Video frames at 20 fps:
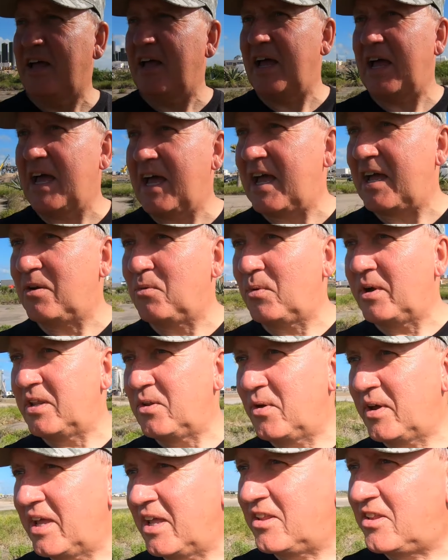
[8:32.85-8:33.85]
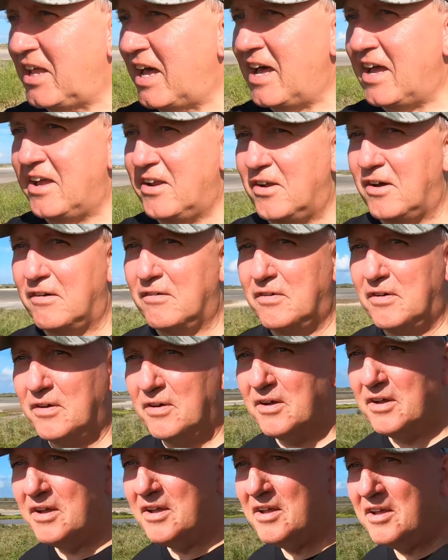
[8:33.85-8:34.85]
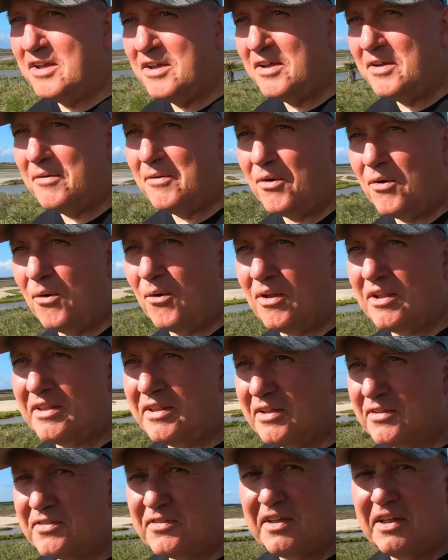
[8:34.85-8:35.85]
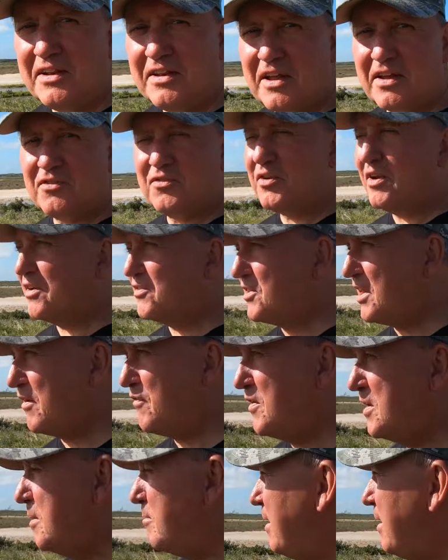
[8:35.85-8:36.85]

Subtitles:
And when you get tired of all this industrial stuff in the